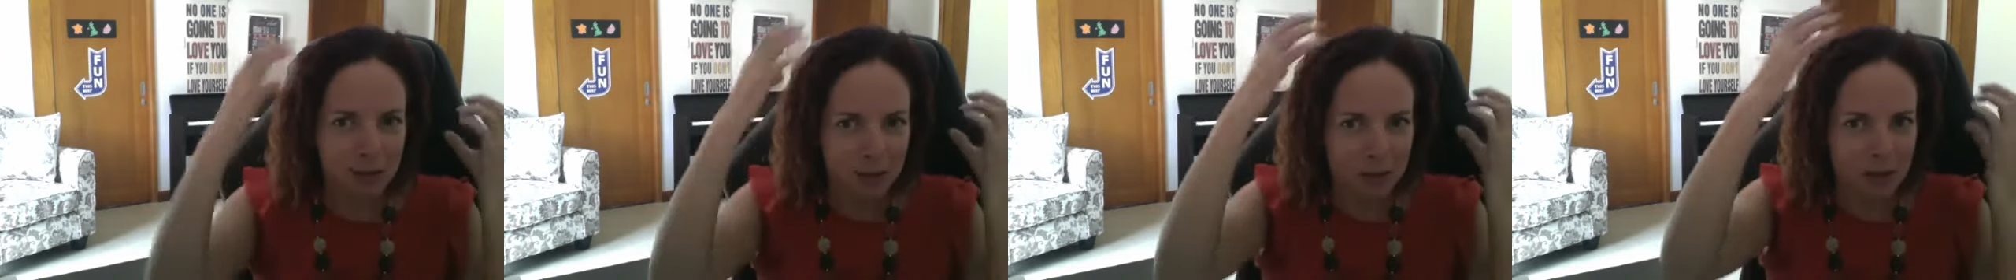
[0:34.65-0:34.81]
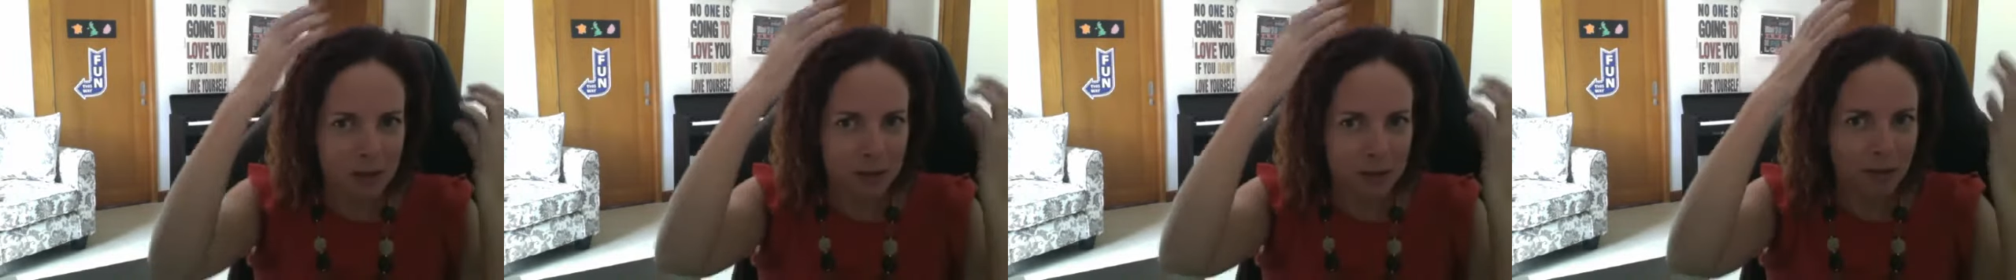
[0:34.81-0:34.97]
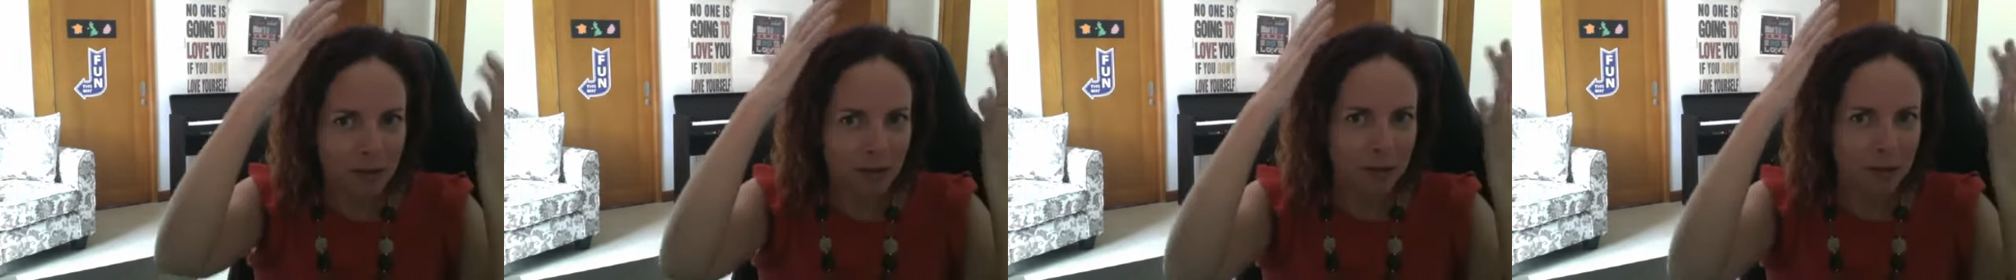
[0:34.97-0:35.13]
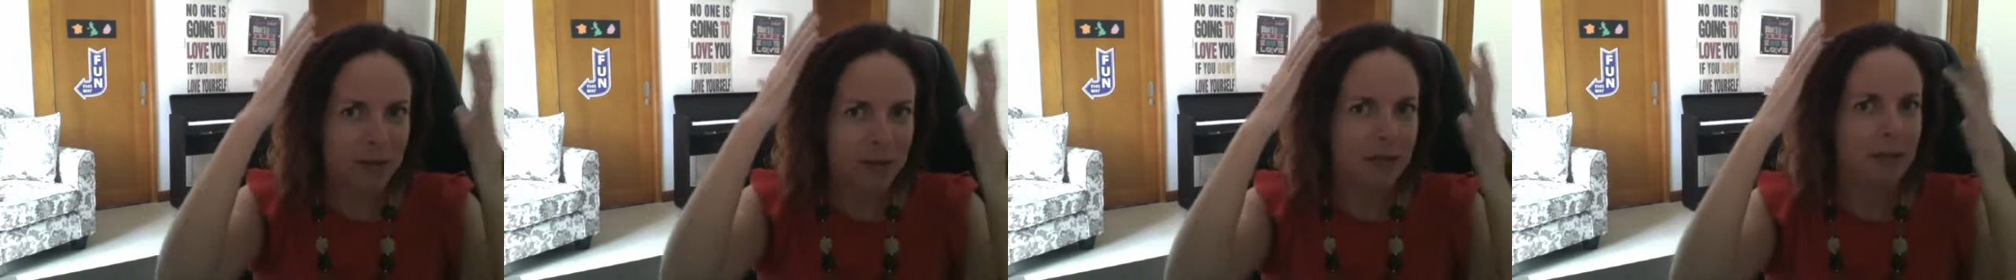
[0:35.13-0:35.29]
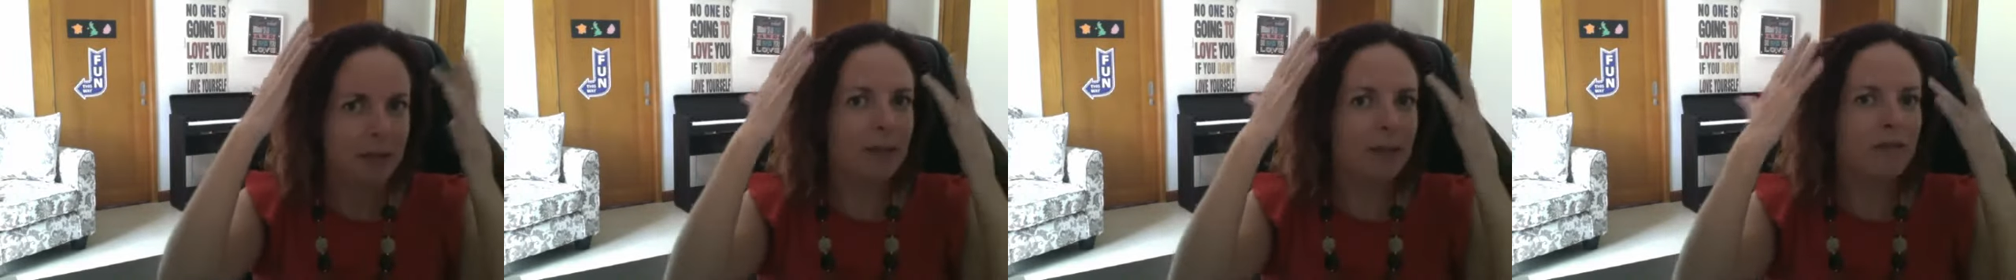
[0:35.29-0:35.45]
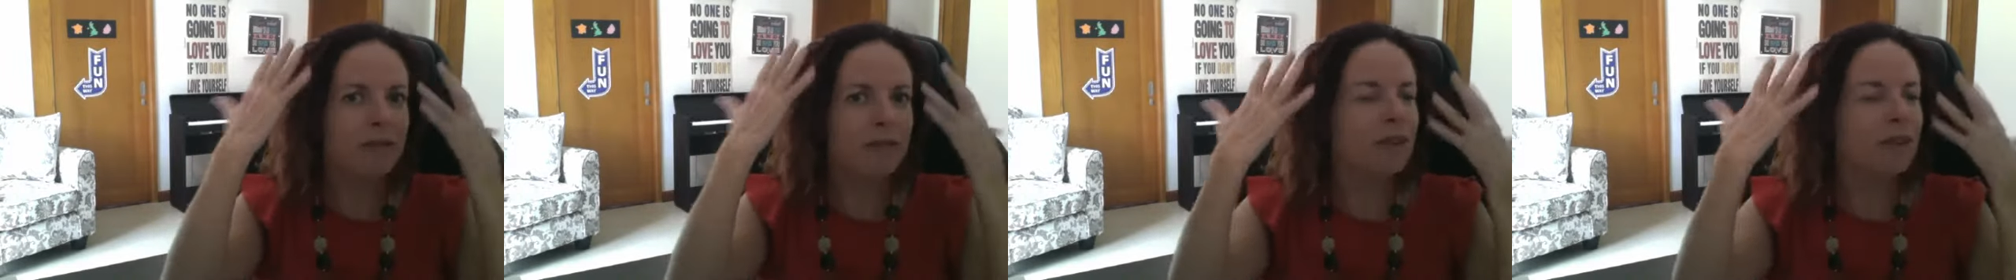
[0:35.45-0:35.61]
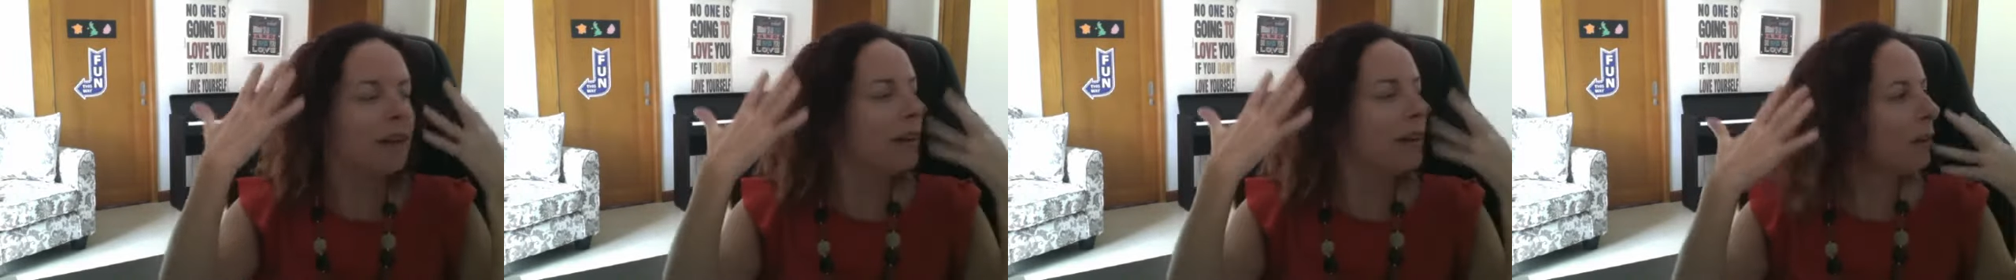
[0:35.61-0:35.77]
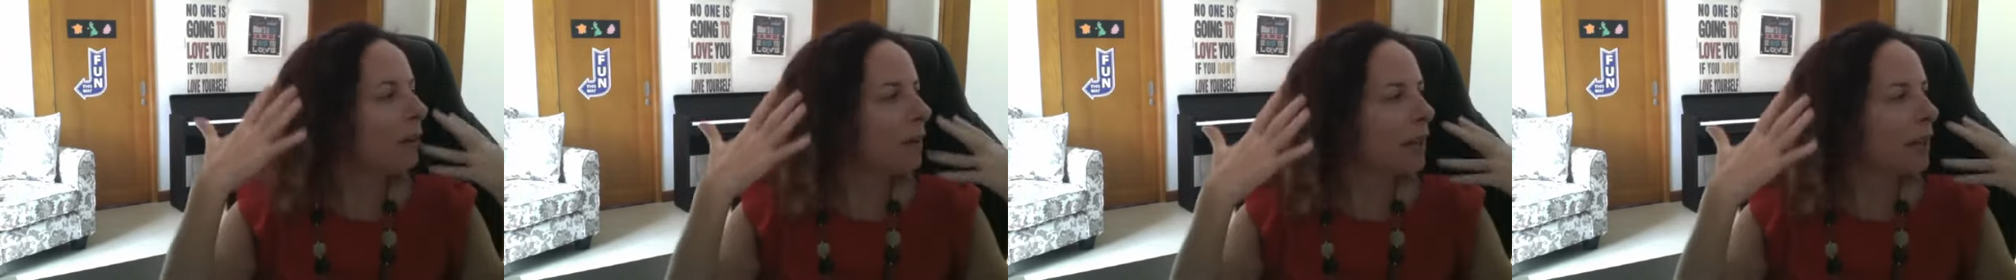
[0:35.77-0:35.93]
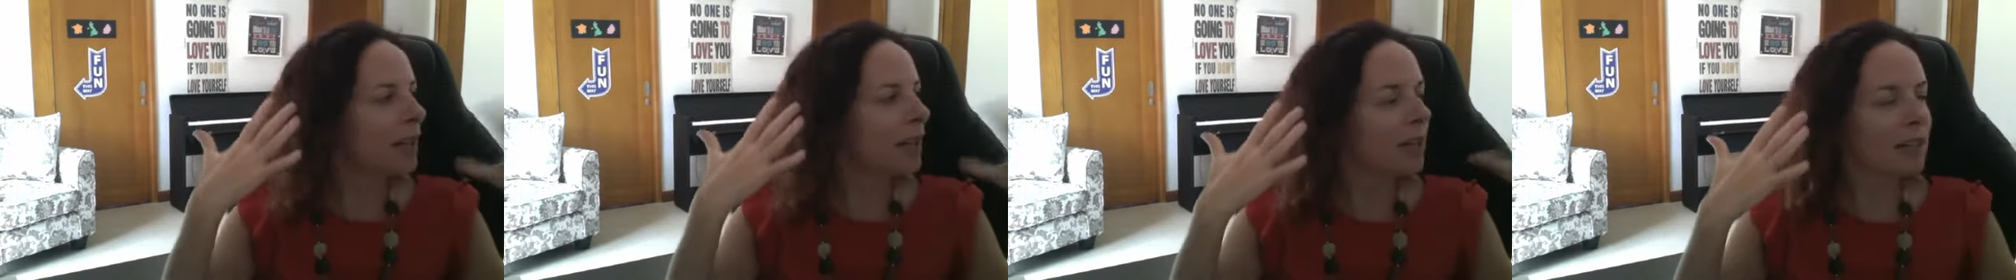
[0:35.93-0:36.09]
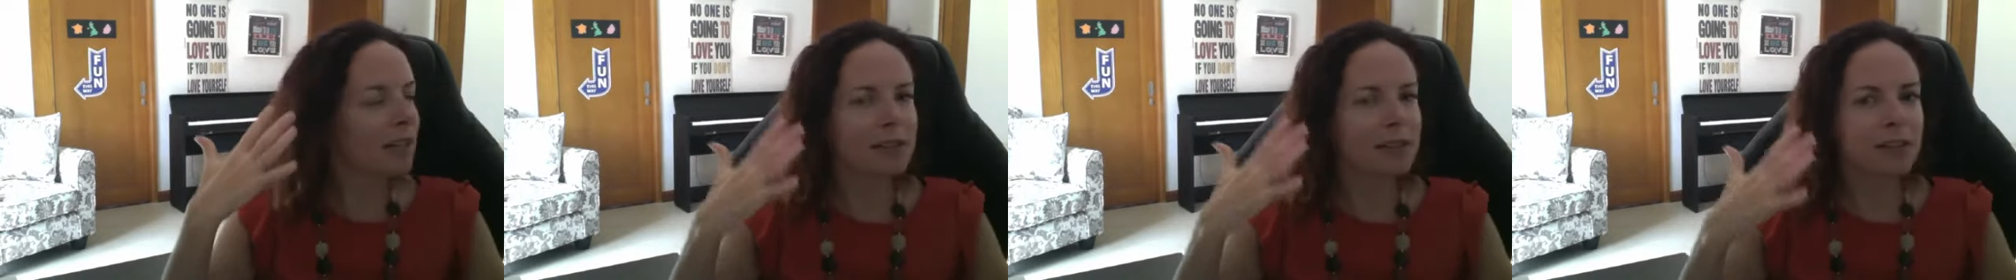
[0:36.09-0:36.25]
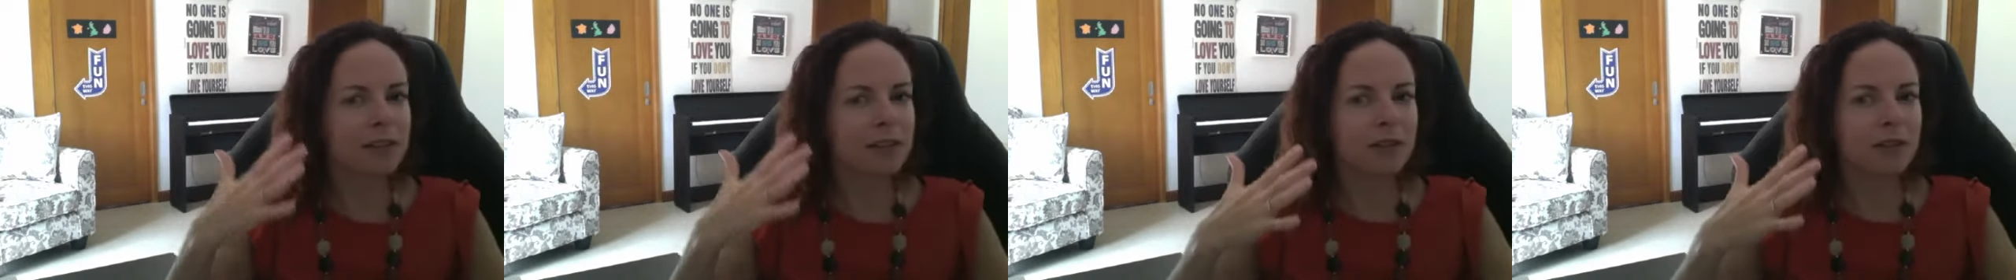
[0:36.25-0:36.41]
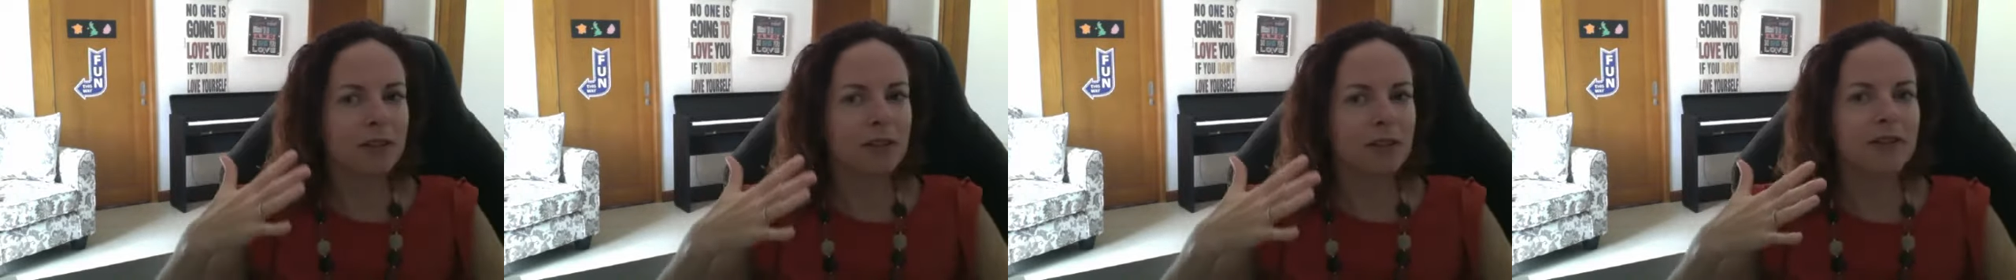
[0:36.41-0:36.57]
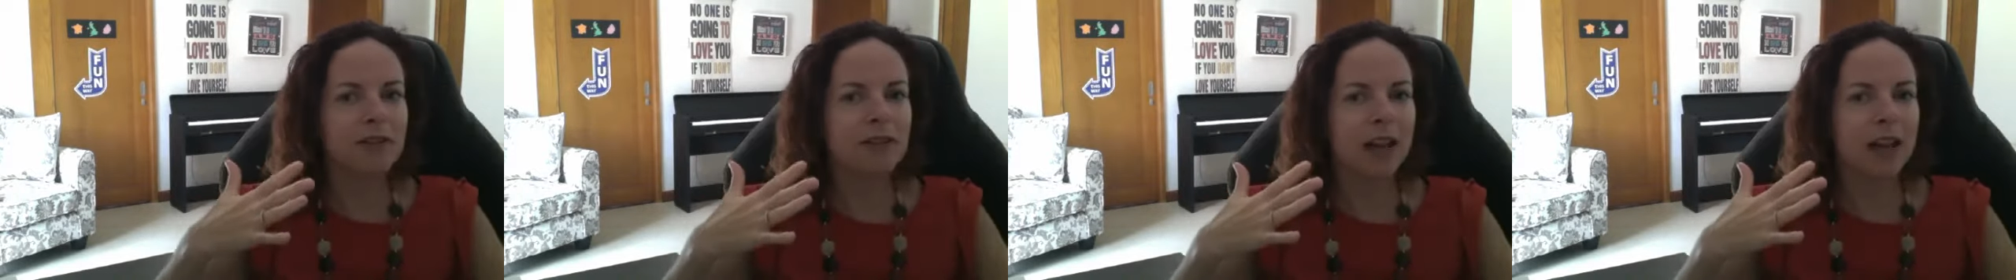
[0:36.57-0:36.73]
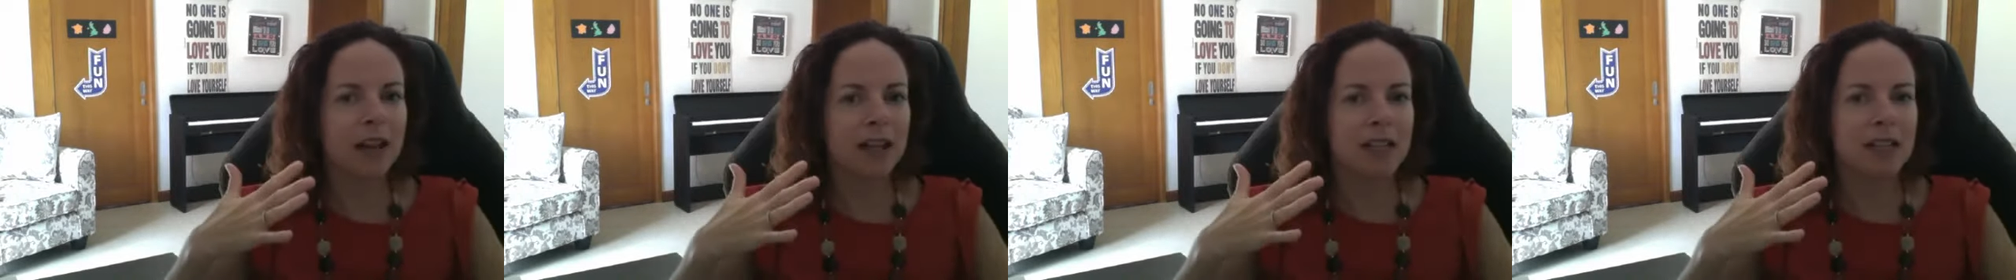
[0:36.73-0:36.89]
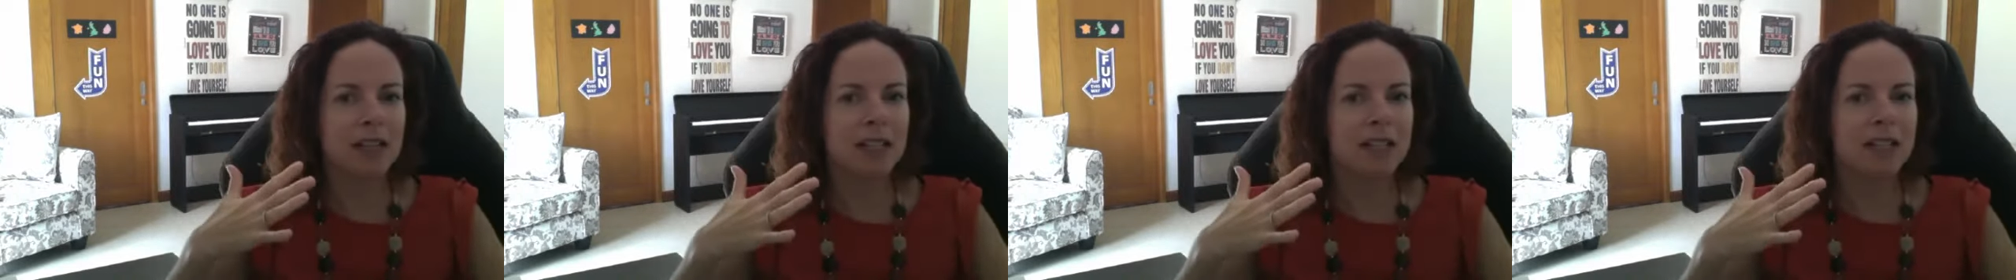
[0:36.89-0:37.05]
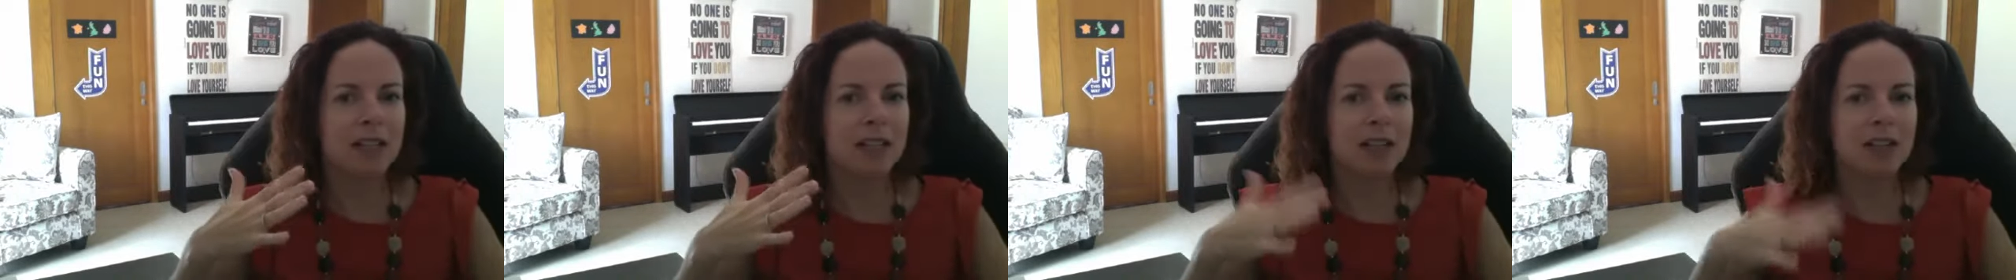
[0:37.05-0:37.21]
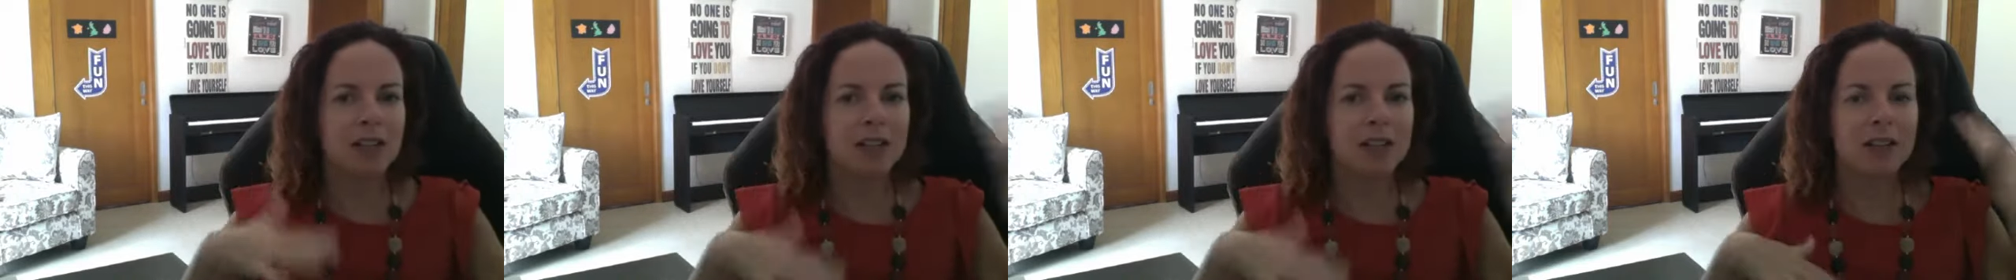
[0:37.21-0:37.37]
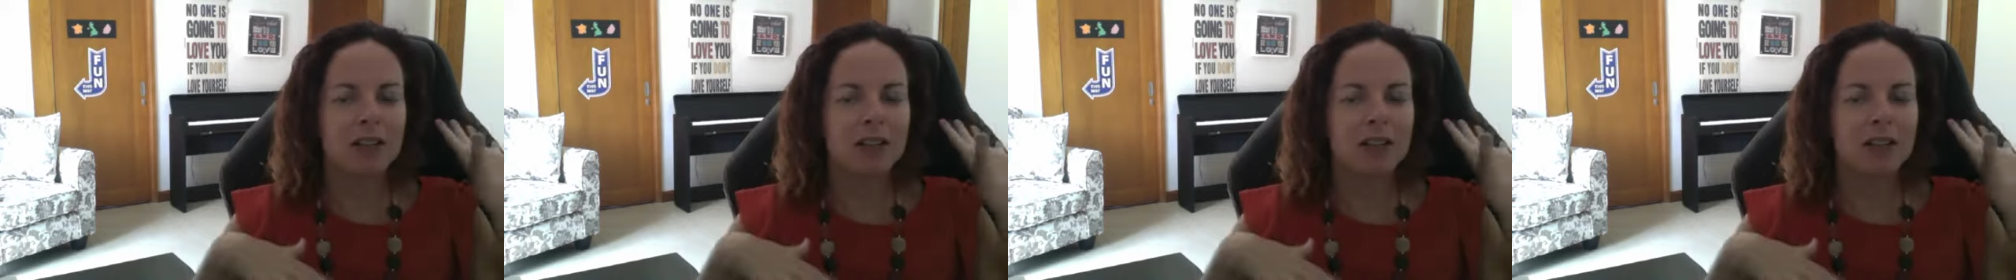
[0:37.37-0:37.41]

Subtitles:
is also why I'm a little bit flyaway here, because I've got a fan just here.